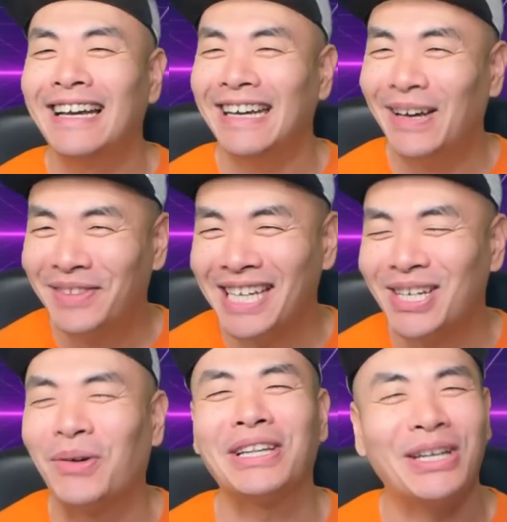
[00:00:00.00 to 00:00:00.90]
If they
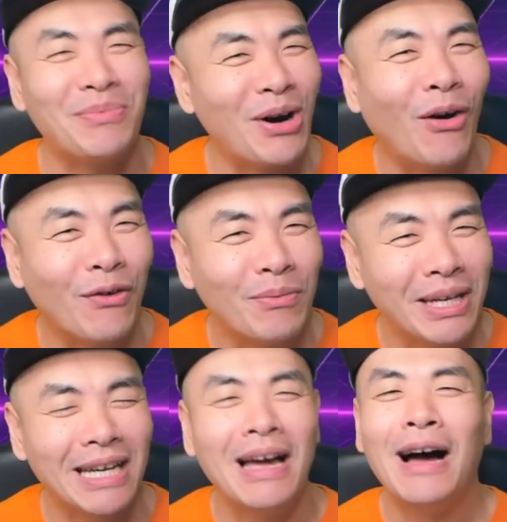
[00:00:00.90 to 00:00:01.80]
don't, a little bit over a
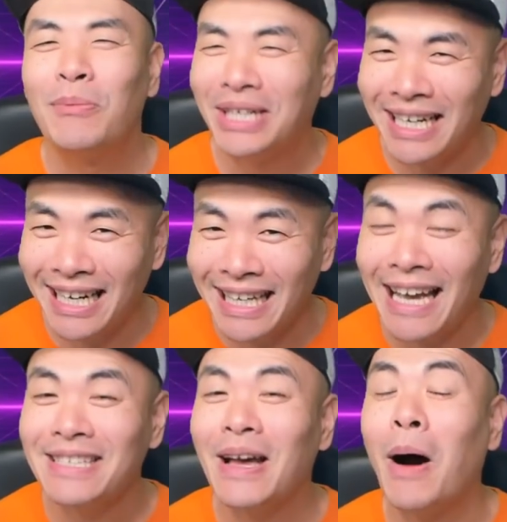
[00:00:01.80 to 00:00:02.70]
minute. But in any
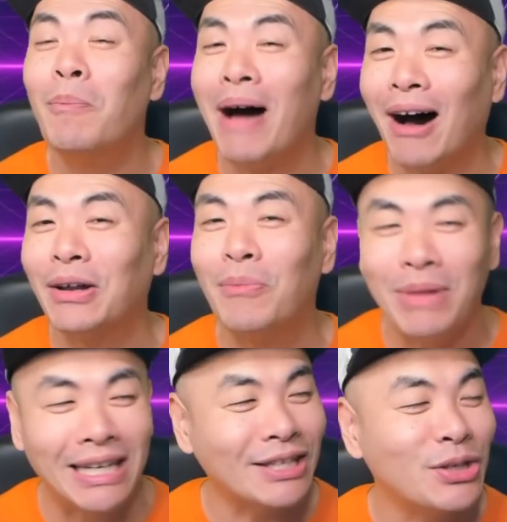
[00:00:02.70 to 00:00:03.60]
case, about a
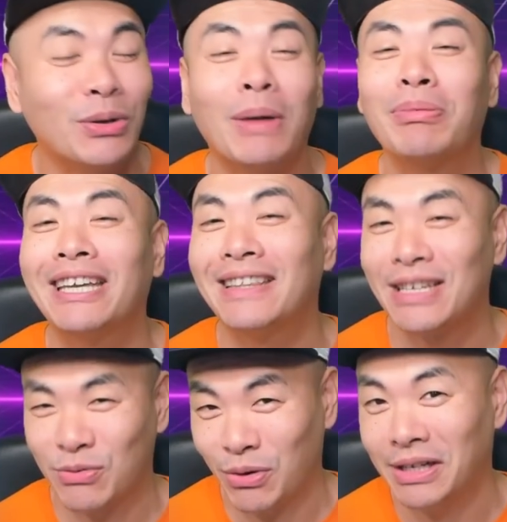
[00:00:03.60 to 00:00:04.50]
minute to complete
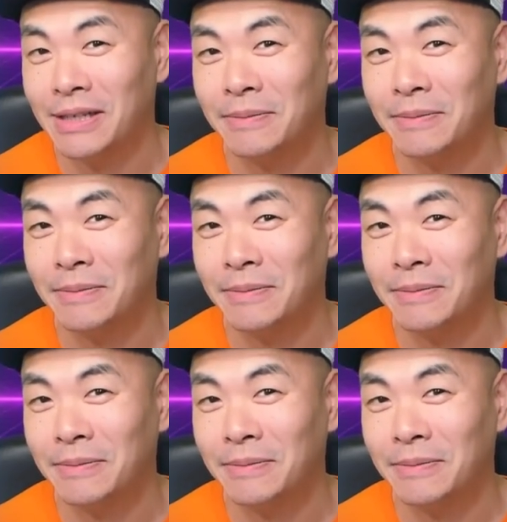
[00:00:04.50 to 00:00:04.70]
this run.